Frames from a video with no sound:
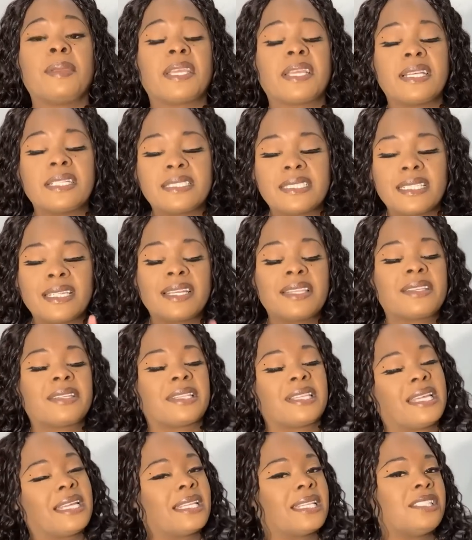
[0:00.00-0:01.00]
Because another
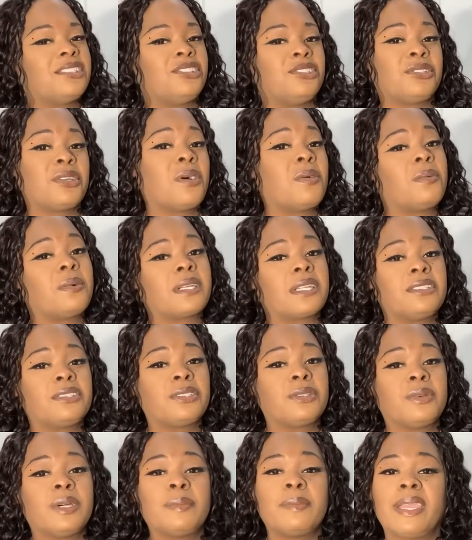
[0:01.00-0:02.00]
thing that you don't wanna
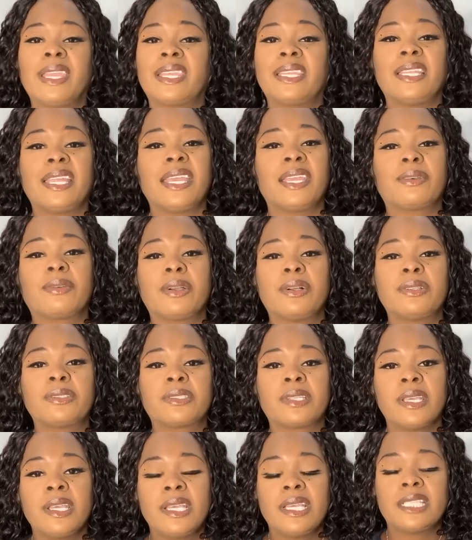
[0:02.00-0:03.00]
do when making egg roll
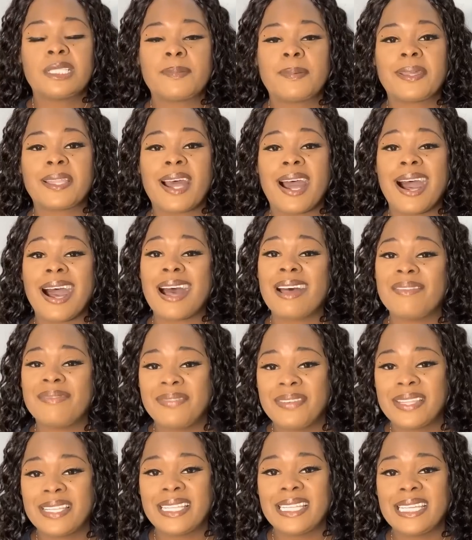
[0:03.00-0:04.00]
is put a hot
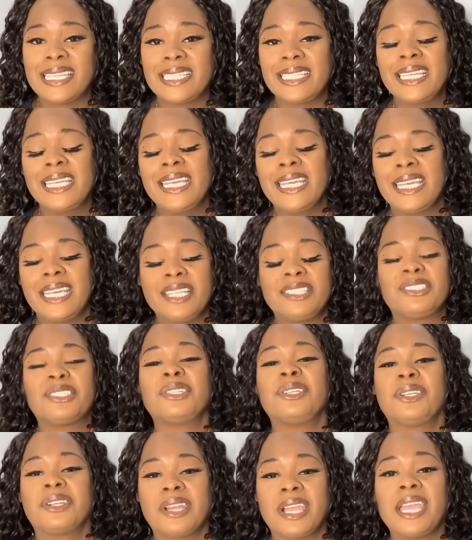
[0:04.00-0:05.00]
filling
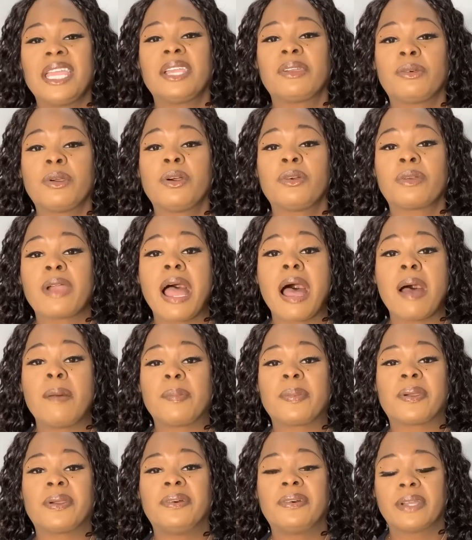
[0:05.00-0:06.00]
into your egg roll
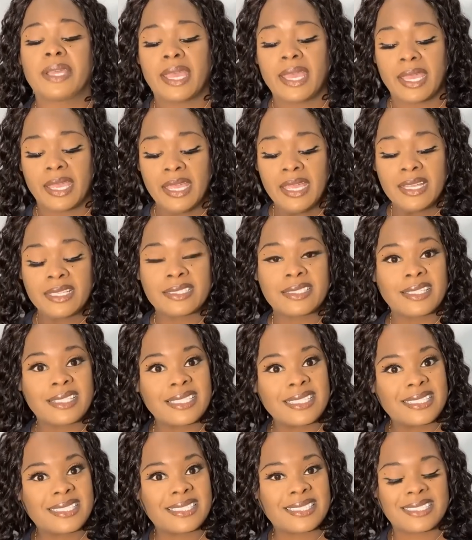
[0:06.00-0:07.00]
wrapper, okay? So
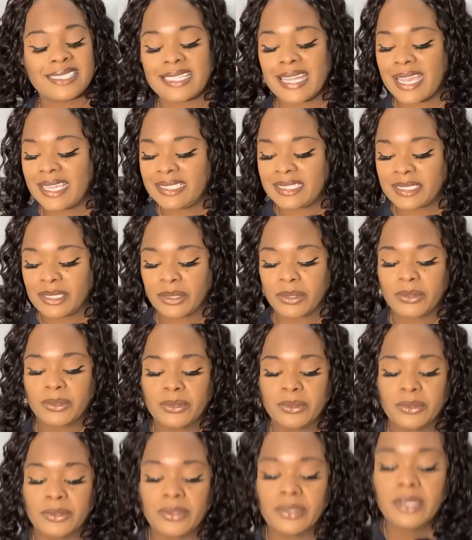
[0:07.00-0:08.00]
this is nice and
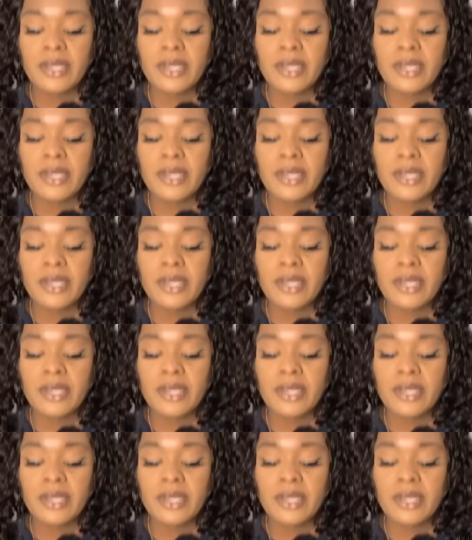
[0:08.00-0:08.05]
cool.